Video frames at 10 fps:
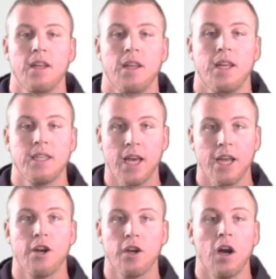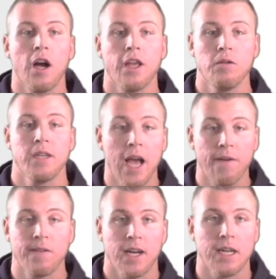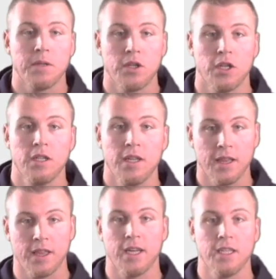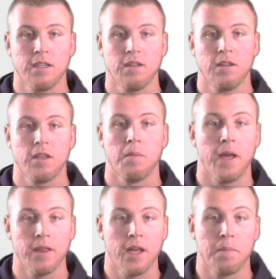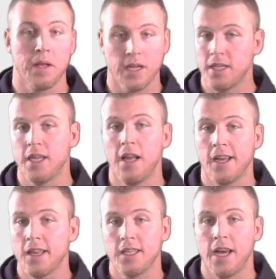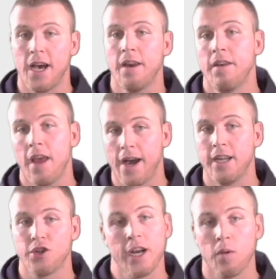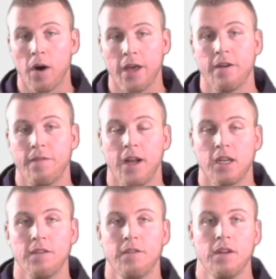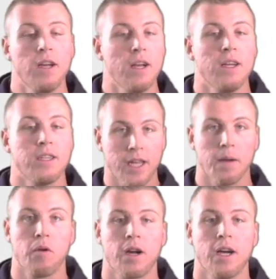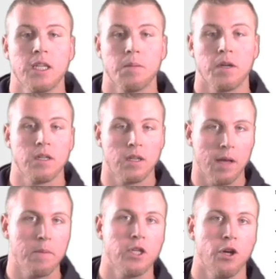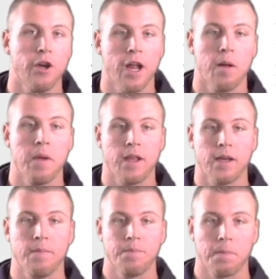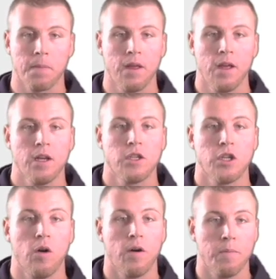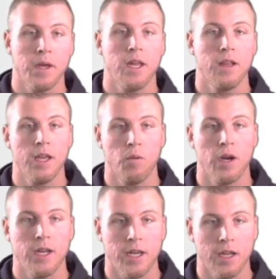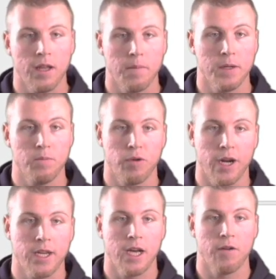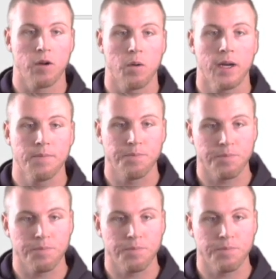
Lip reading: It's that you're not using advertisements just like this. The main thing Billie is selling in this ad training, why they're effective, to get more customers. Let me show you how to make them. So immediately what he did, let me break down real quick.